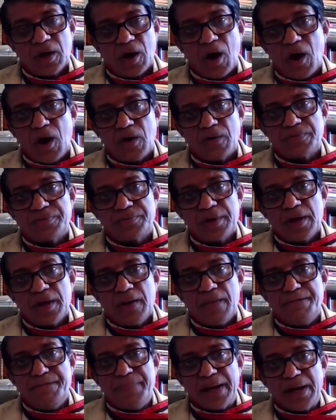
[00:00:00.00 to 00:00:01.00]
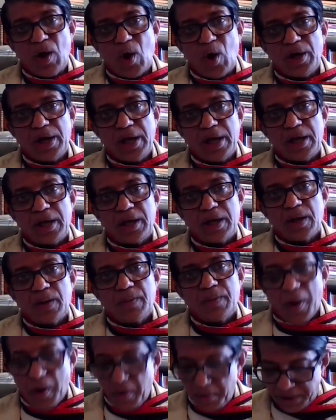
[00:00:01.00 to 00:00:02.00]
of Bengali
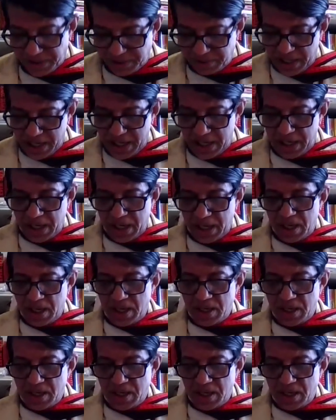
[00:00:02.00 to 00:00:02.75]
poetry